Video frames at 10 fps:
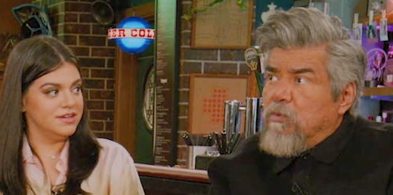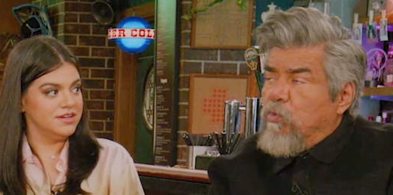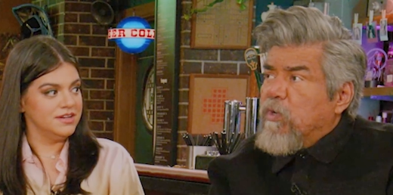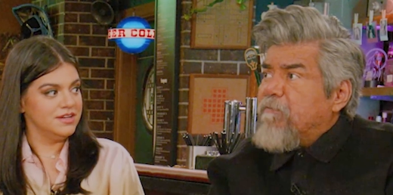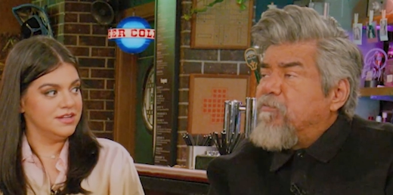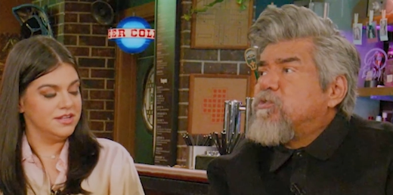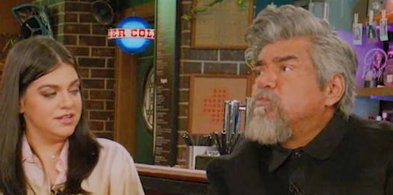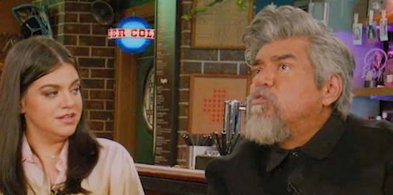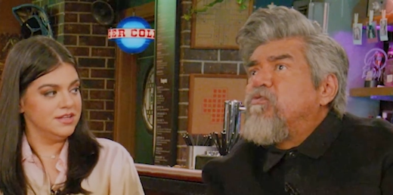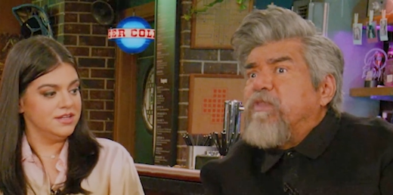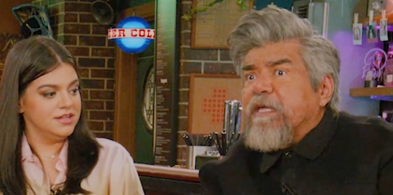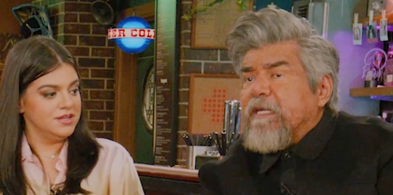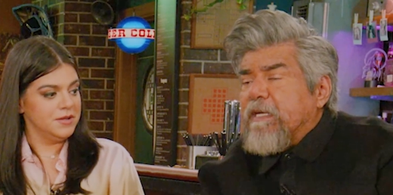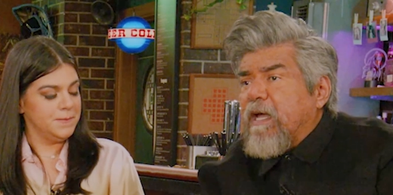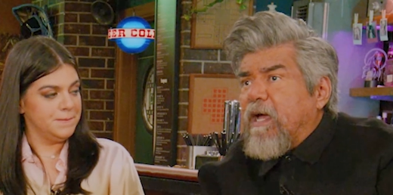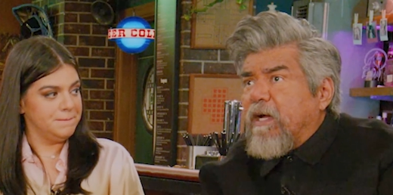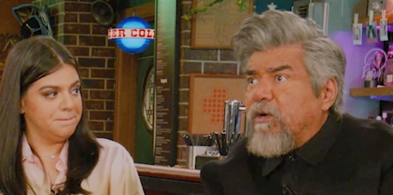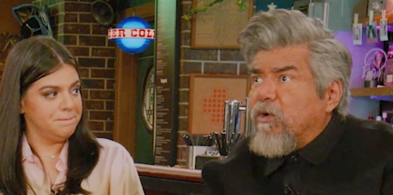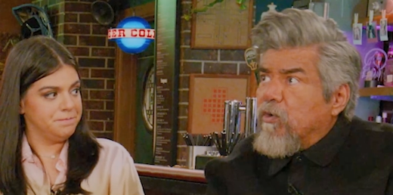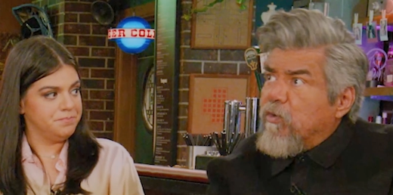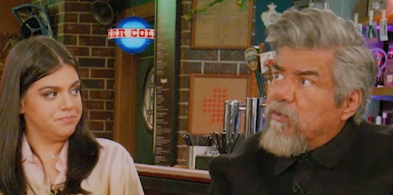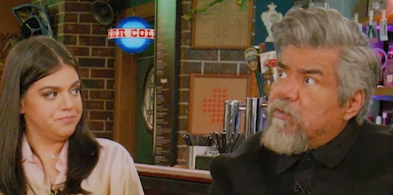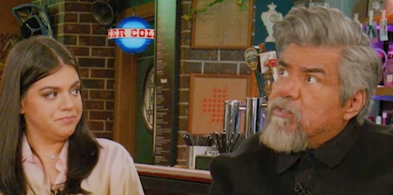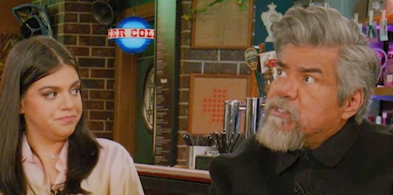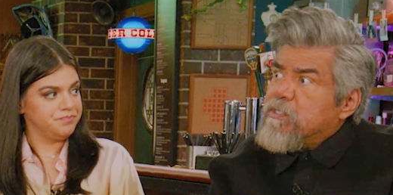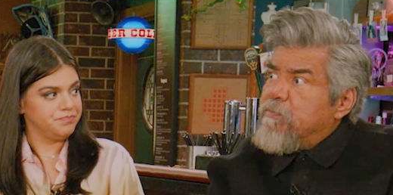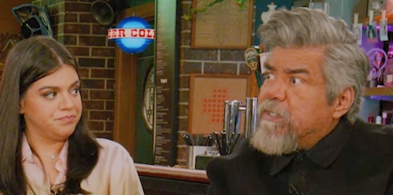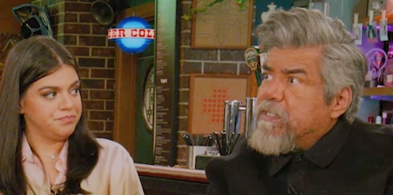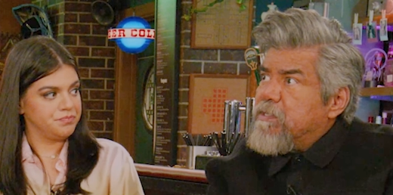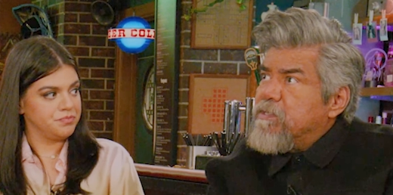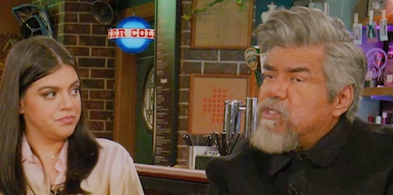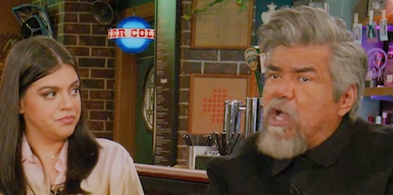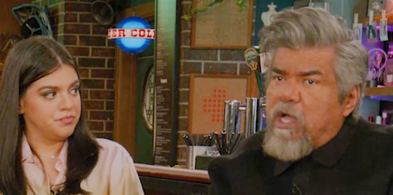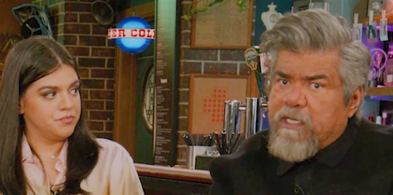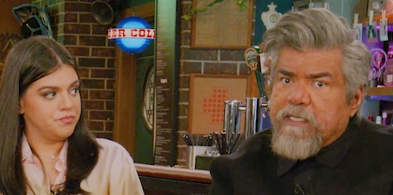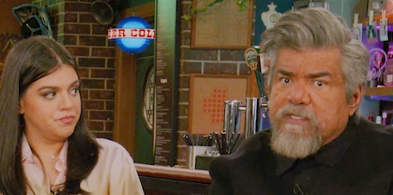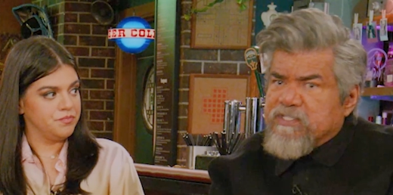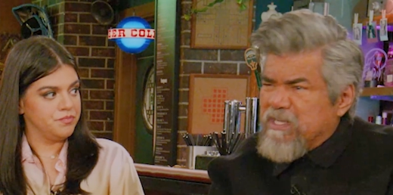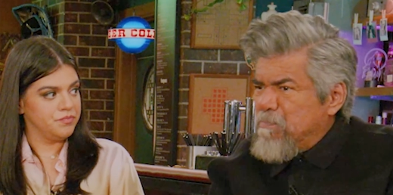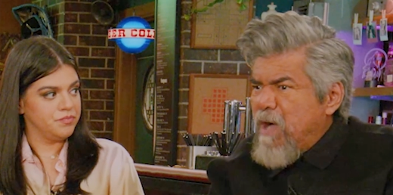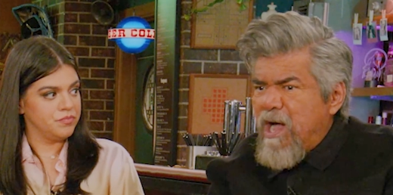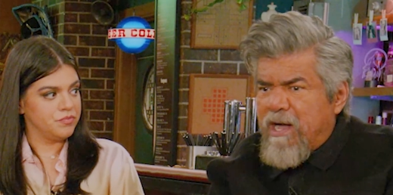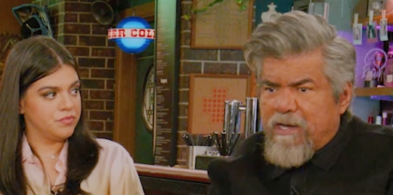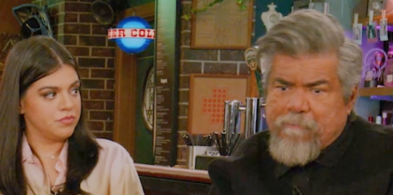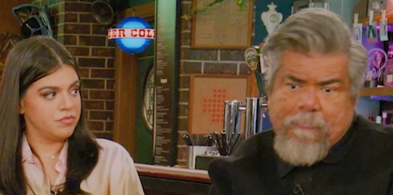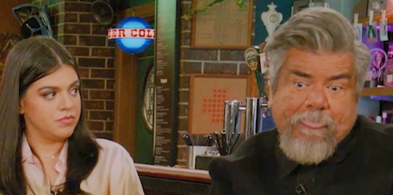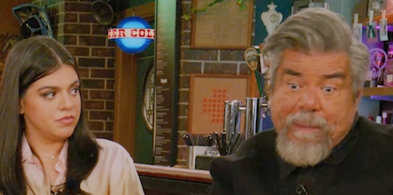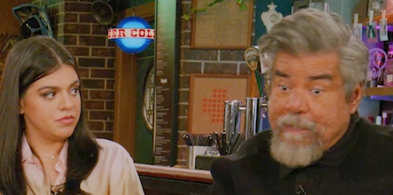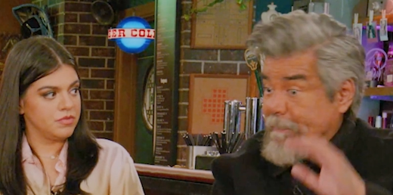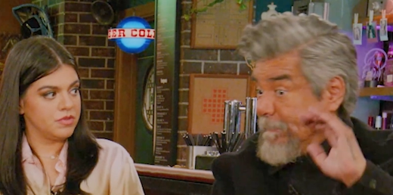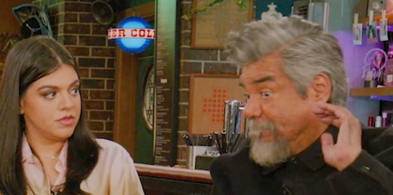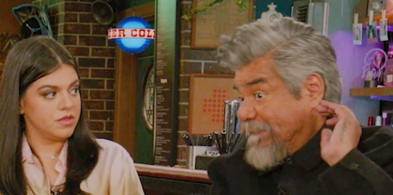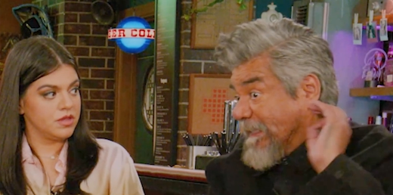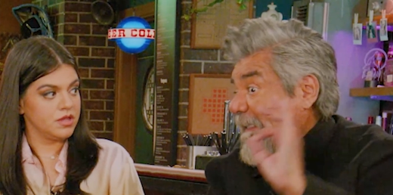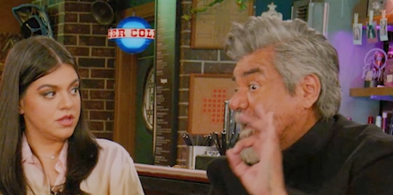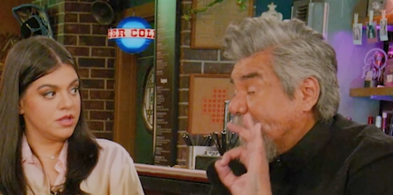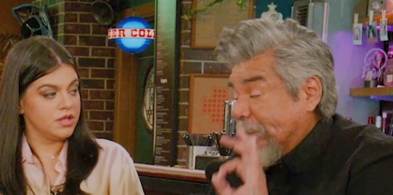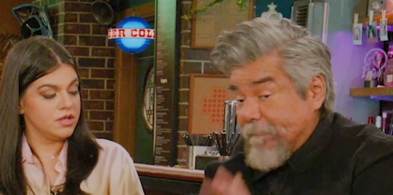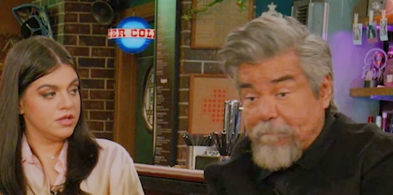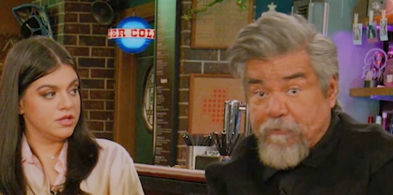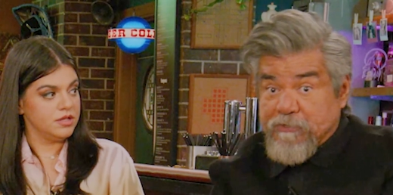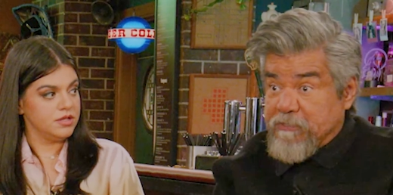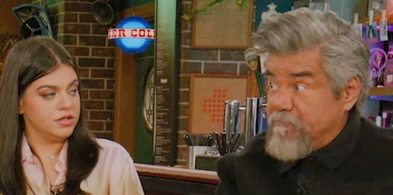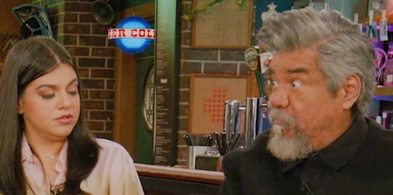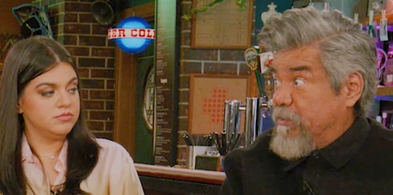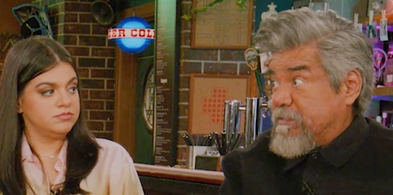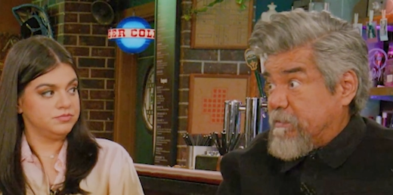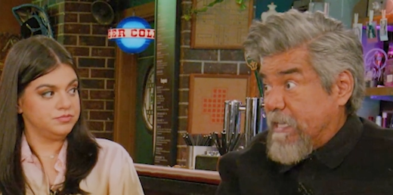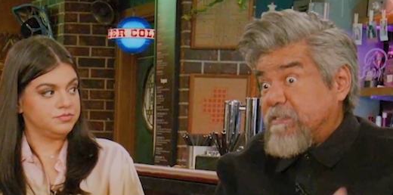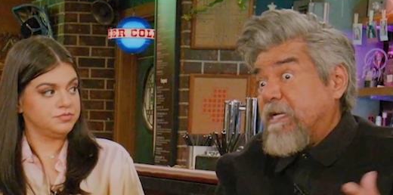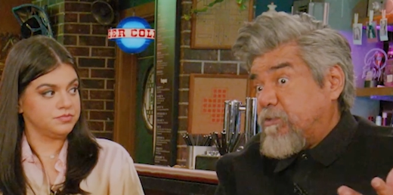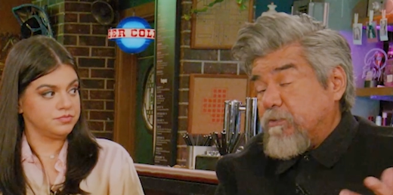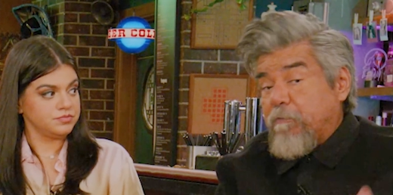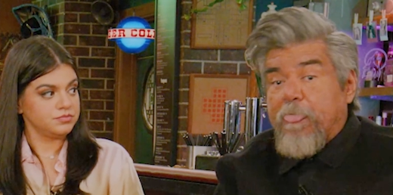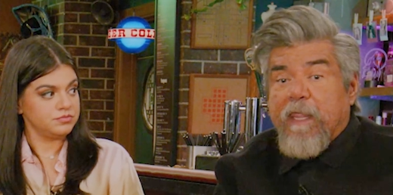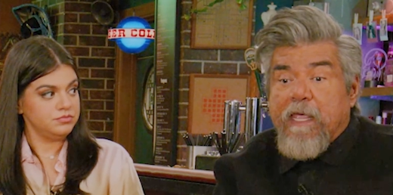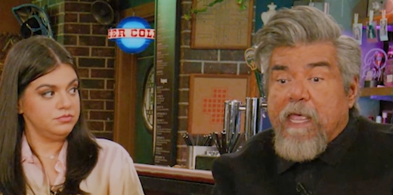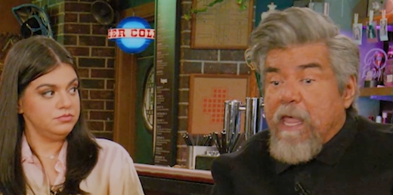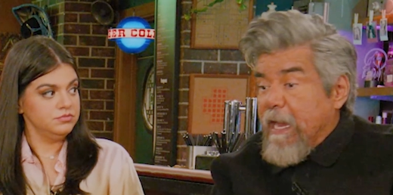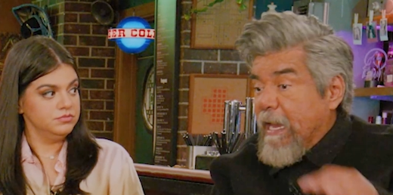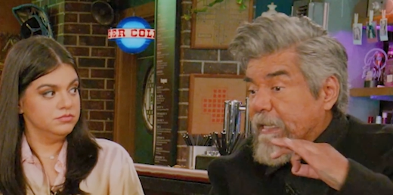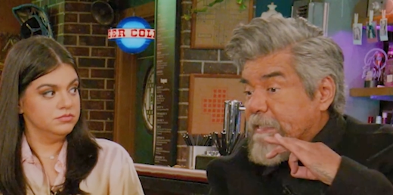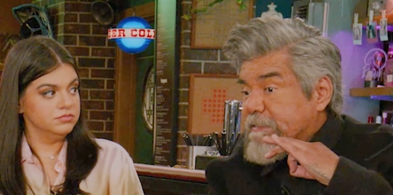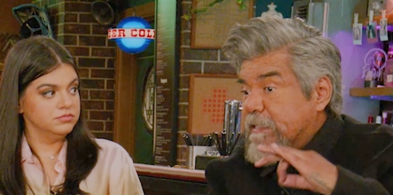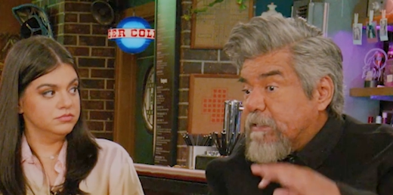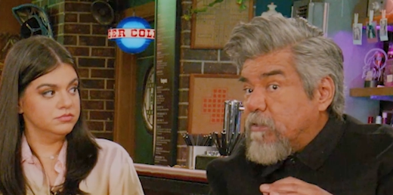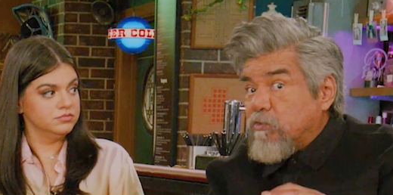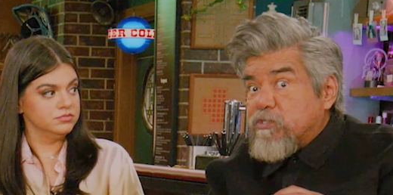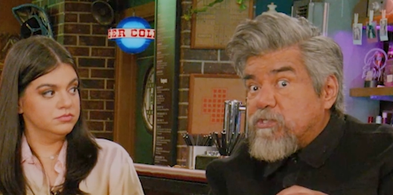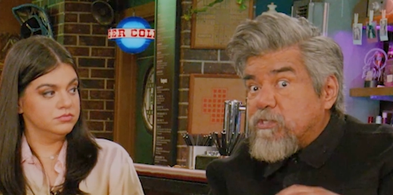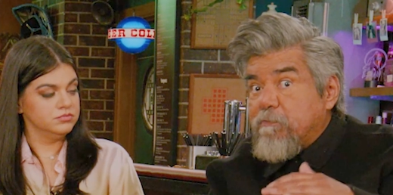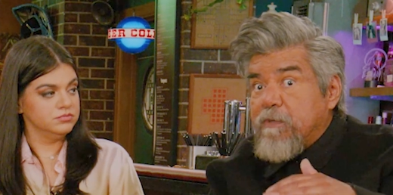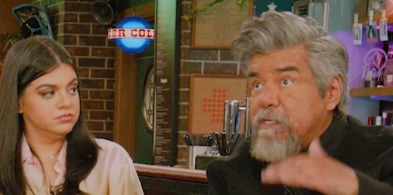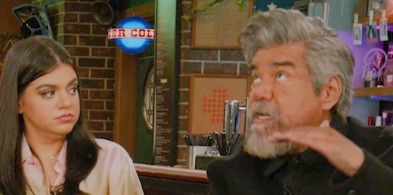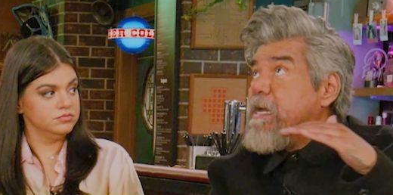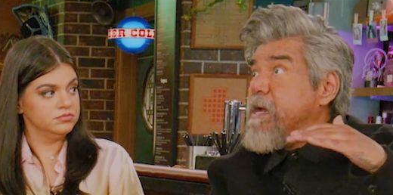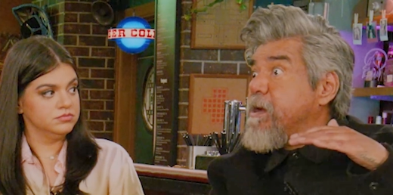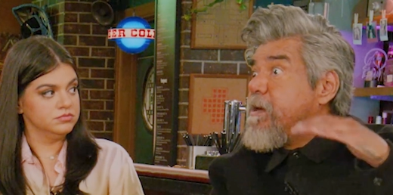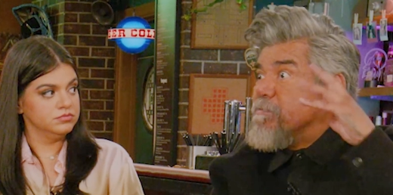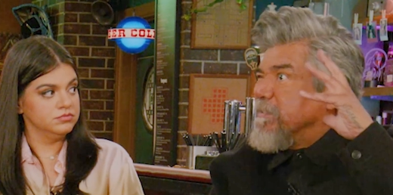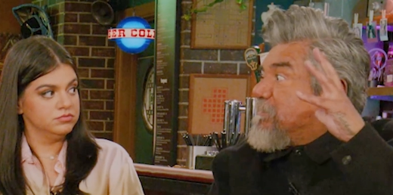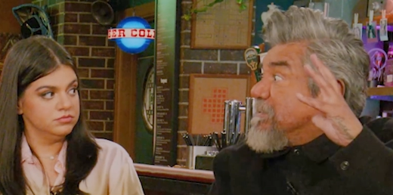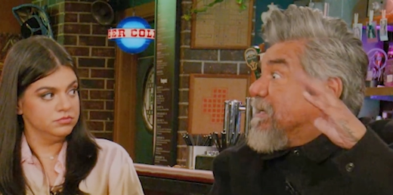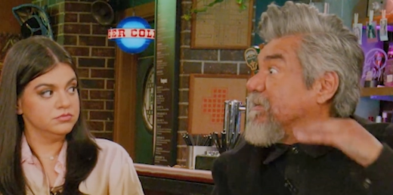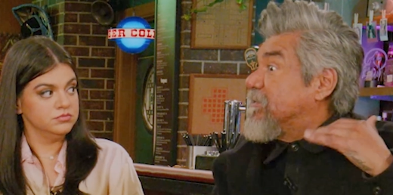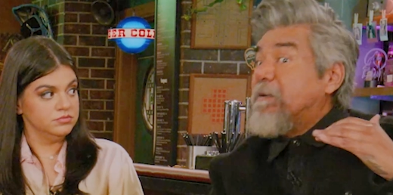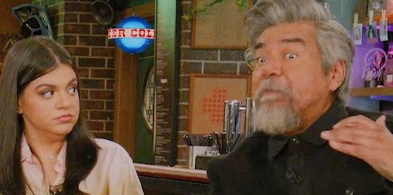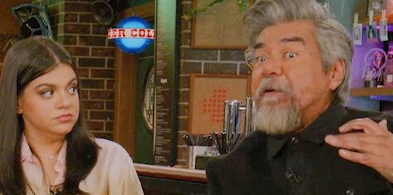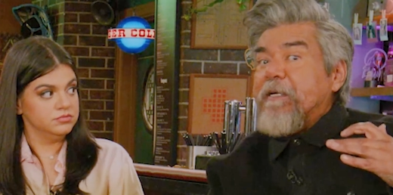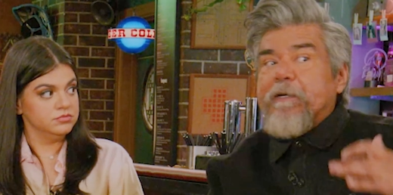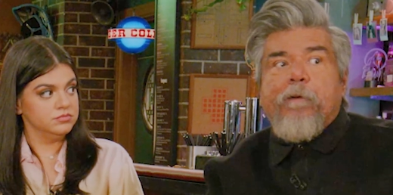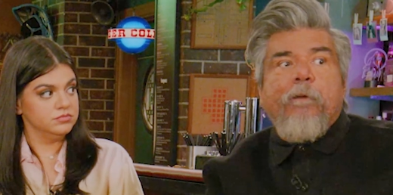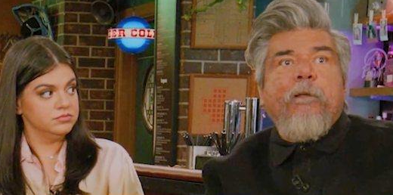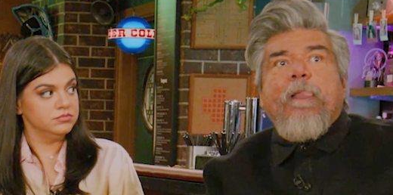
Speaker 1: when i first moved in i heard somebody talking and said mom and clear a person's voice last night too and i said there's somebody here it was upstairs somebody here